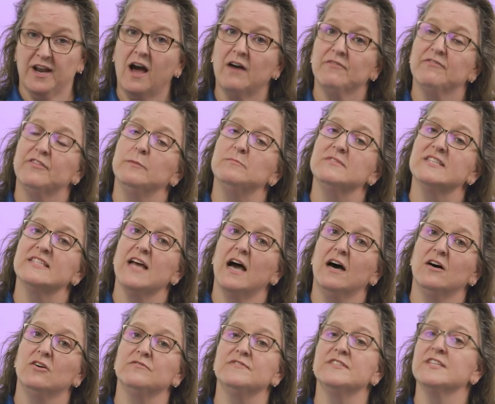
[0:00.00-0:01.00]
of
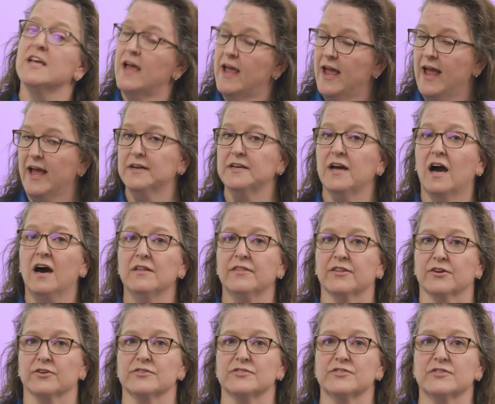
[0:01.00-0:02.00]
themselves and
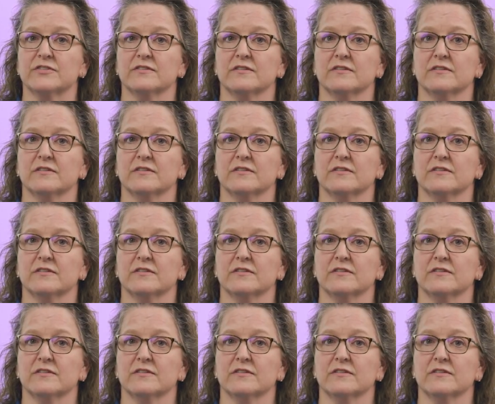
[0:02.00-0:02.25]
others.